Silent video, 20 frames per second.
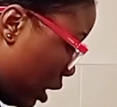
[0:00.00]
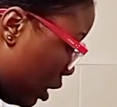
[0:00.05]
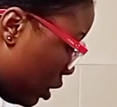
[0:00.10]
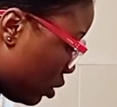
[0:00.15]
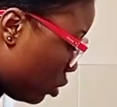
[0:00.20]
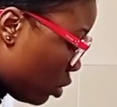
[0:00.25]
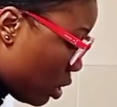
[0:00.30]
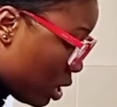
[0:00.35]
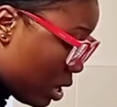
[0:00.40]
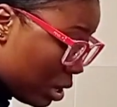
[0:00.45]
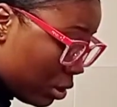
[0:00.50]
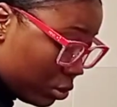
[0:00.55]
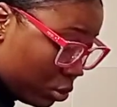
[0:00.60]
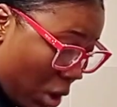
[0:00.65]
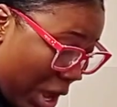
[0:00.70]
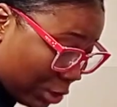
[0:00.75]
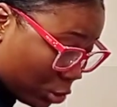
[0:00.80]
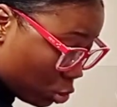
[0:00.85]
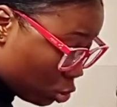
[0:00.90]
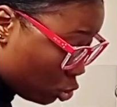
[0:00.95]
They don't know
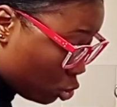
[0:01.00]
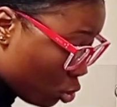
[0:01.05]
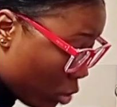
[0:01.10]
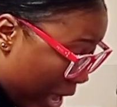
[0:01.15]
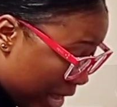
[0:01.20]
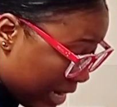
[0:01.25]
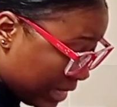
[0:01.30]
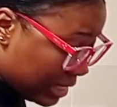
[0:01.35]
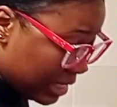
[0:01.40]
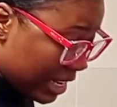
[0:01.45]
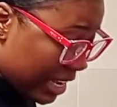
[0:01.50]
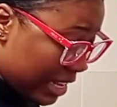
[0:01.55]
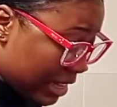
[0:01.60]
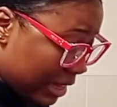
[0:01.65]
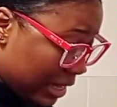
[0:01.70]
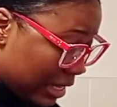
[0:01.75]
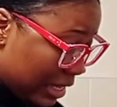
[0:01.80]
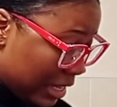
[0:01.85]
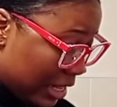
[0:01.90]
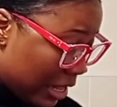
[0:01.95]
how to do
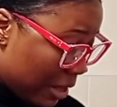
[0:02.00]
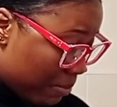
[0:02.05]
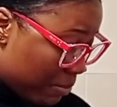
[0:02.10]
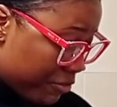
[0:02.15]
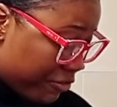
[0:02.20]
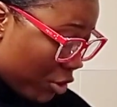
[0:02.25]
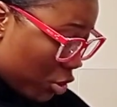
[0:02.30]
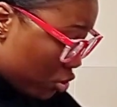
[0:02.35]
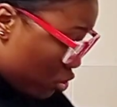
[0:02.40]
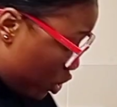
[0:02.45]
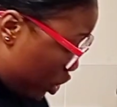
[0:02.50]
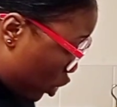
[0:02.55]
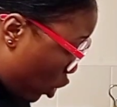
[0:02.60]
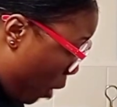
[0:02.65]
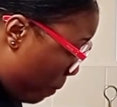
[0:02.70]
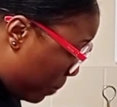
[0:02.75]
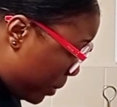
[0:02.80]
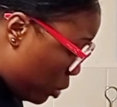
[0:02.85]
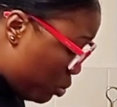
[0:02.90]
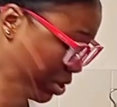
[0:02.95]
anything. Before you know, the
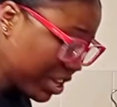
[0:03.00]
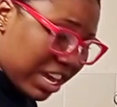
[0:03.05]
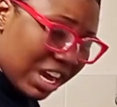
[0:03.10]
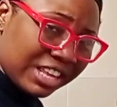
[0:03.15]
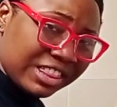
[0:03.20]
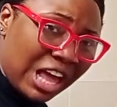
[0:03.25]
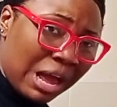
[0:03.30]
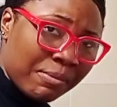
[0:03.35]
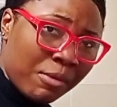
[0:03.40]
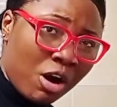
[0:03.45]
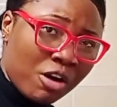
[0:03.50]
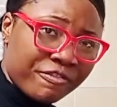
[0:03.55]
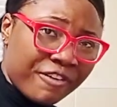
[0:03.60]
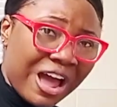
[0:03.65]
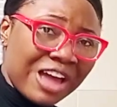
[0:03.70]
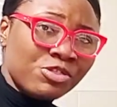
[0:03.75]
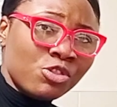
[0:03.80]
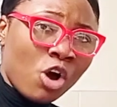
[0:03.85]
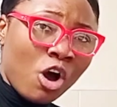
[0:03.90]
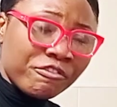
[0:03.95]
company will kick them off.
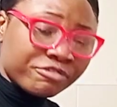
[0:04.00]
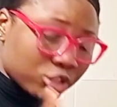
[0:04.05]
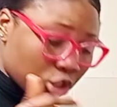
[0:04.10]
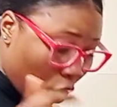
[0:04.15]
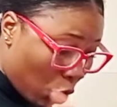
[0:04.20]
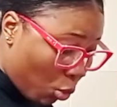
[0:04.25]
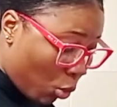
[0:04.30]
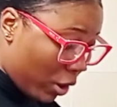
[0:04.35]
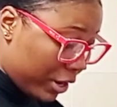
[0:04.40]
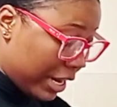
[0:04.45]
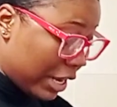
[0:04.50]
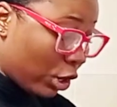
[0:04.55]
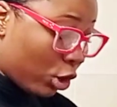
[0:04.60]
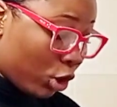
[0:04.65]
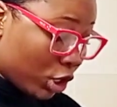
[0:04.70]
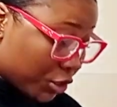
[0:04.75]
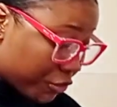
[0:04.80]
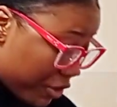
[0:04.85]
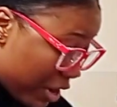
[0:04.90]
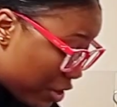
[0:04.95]
I know of someone, a
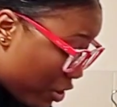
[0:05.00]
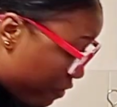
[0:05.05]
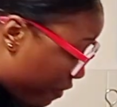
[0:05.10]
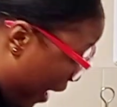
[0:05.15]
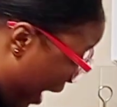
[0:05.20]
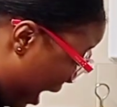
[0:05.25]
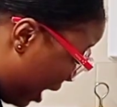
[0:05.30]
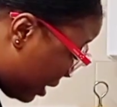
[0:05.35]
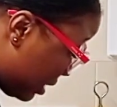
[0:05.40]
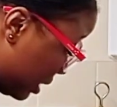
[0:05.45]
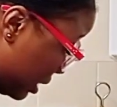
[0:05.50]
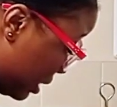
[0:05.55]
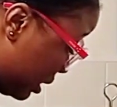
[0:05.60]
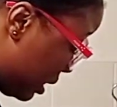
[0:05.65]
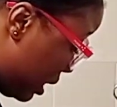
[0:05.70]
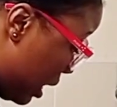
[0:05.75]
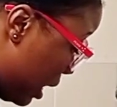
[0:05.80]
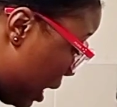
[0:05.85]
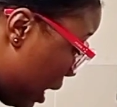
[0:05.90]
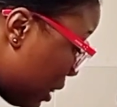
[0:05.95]
close friend of
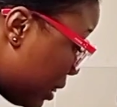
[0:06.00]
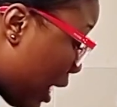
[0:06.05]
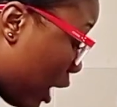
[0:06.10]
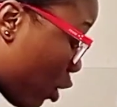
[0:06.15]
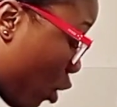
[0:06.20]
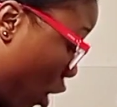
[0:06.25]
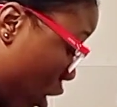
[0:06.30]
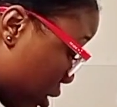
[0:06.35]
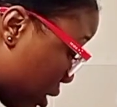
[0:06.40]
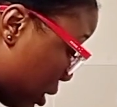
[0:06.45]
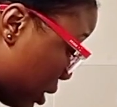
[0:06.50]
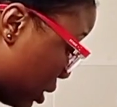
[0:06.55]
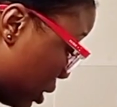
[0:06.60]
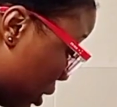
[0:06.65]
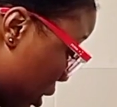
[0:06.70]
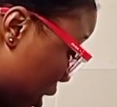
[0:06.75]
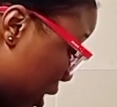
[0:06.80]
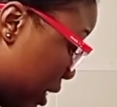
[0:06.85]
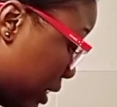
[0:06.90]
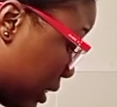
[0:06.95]
ours, that got
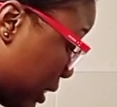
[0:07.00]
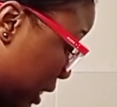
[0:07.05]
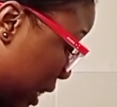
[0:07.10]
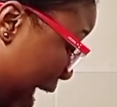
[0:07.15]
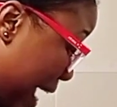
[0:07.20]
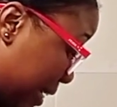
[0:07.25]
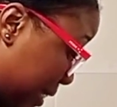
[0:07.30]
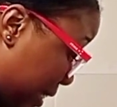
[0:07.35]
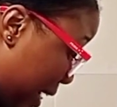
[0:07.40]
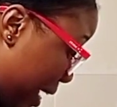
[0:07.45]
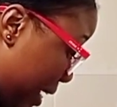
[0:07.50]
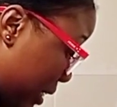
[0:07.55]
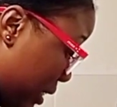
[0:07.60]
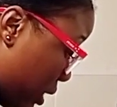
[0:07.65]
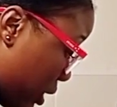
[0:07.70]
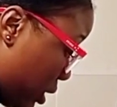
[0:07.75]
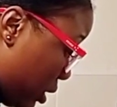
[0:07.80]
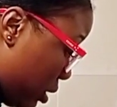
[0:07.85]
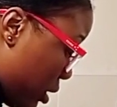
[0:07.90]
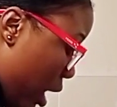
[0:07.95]
his
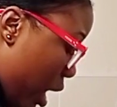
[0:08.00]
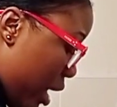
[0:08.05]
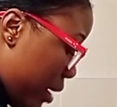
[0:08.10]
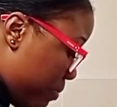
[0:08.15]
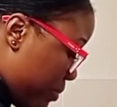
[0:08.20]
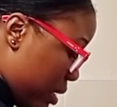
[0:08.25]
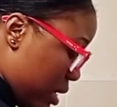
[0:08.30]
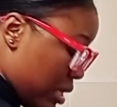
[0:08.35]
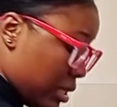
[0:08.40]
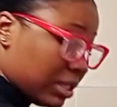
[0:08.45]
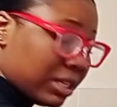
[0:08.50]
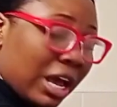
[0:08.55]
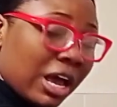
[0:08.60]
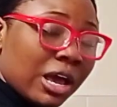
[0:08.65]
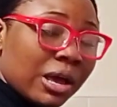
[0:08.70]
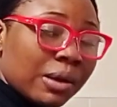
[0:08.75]
license, his